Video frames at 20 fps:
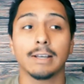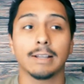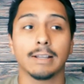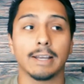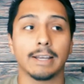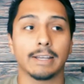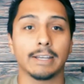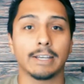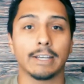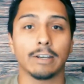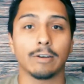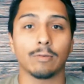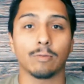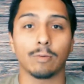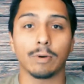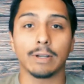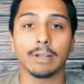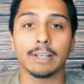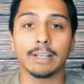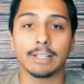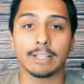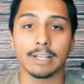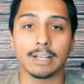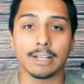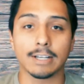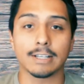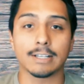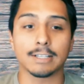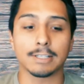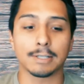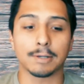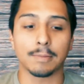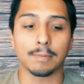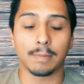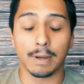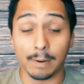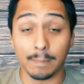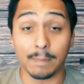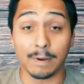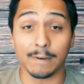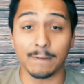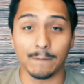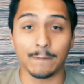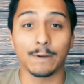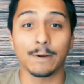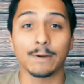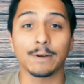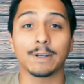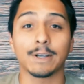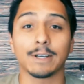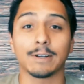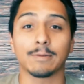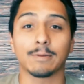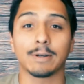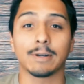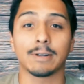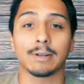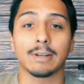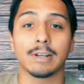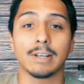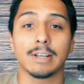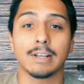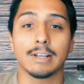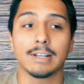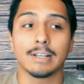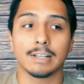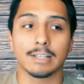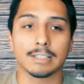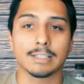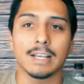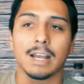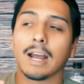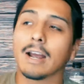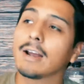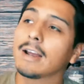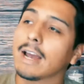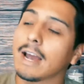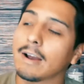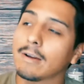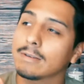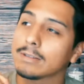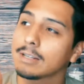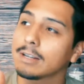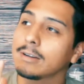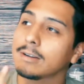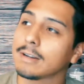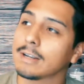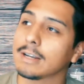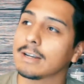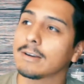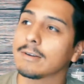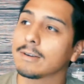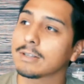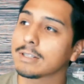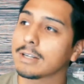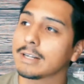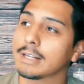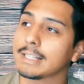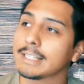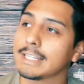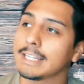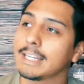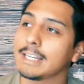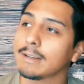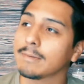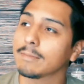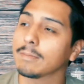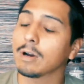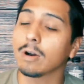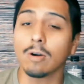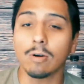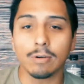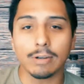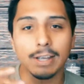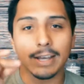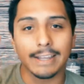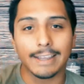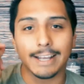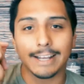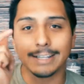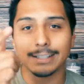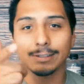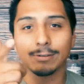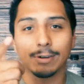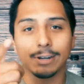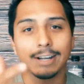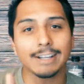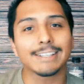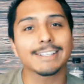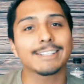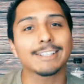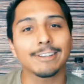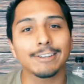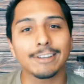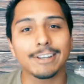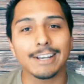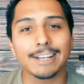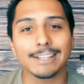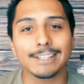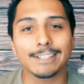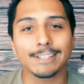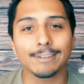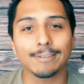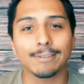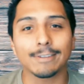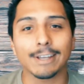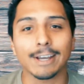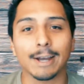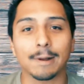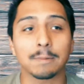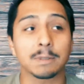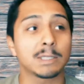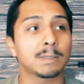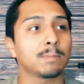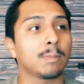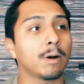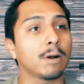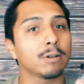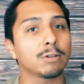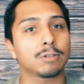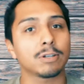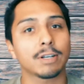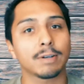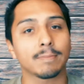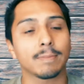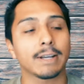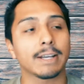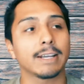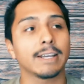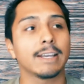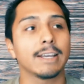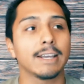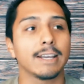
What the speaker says: like, it really does make me feel good when because I was on a team. Oh yeah, that's what I got to tell you guys too, that I'm sponsoring my